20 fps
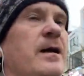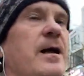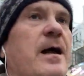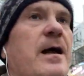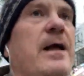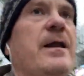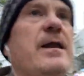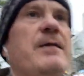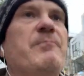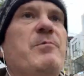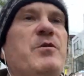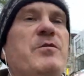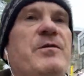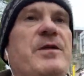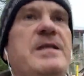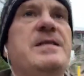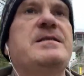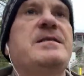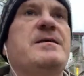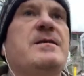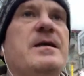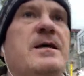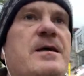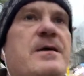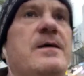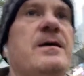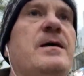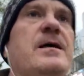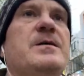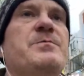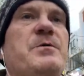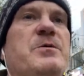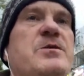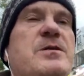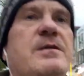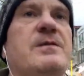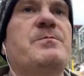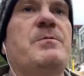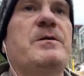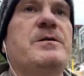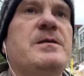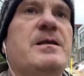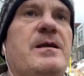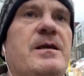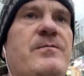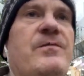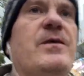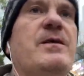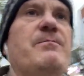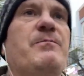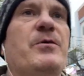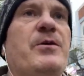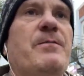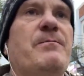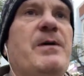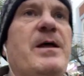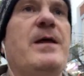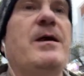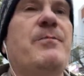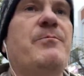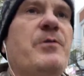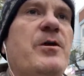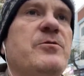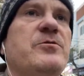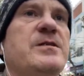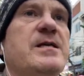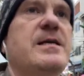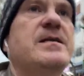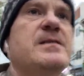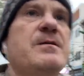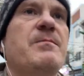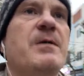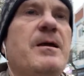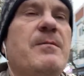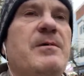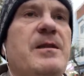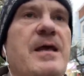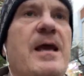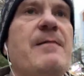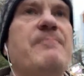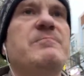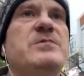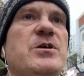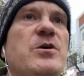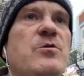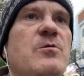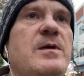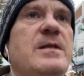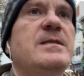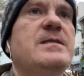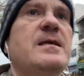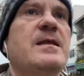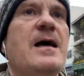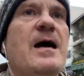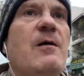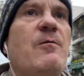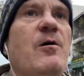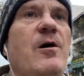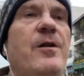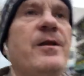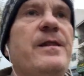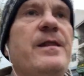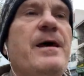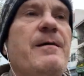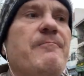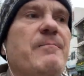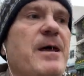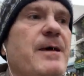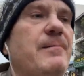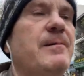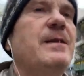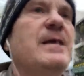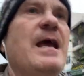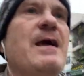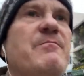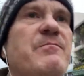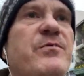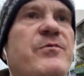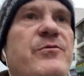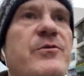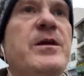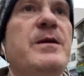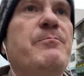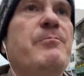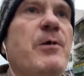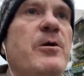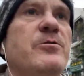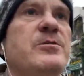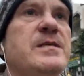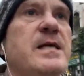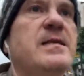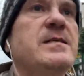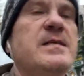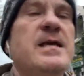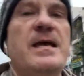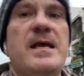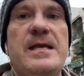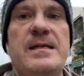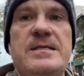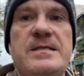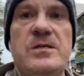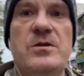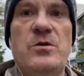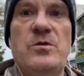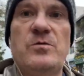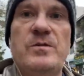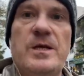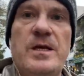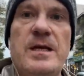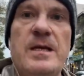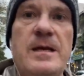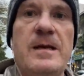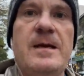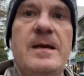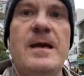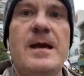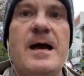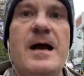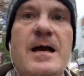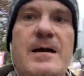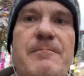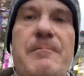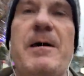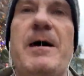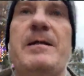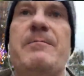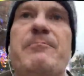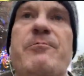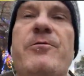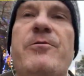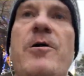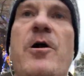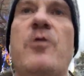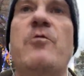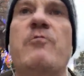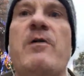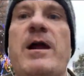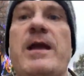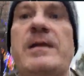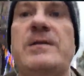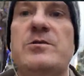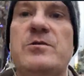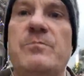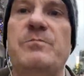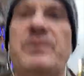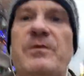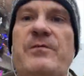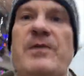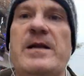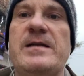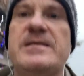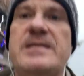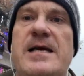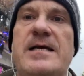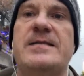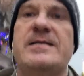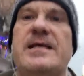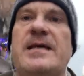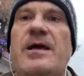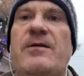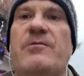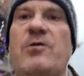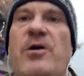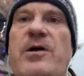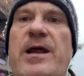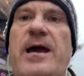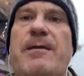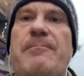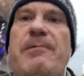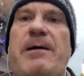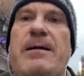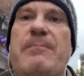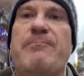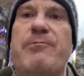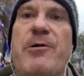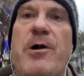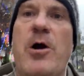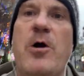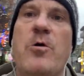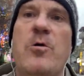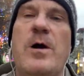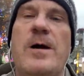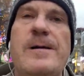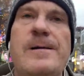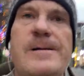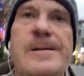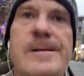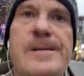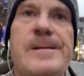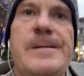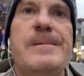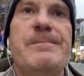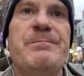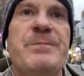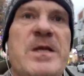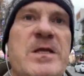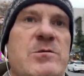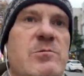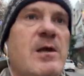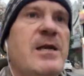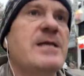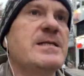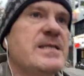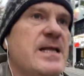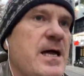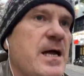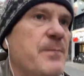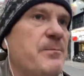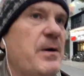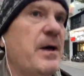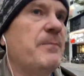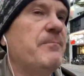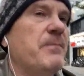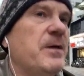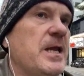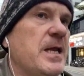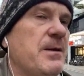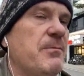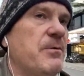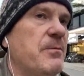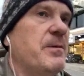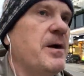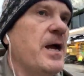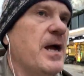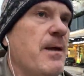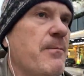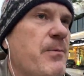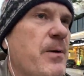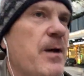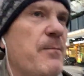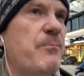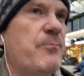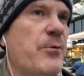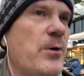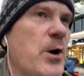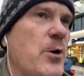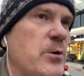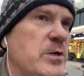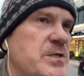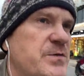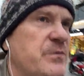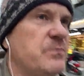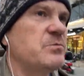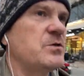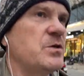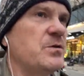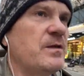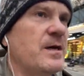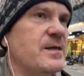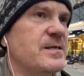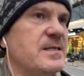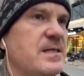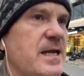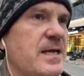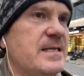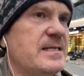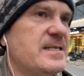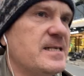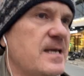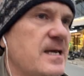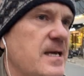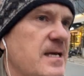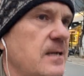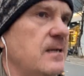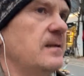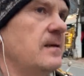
And then moving into the, I suppose if they put a better processor, maybe the M2 into that one, and then maybe the M3 processor into the iPad Pro range would be fantastic. I've got an iPad Pro as well as an iPad mini, but my iPad Pro is from 2018.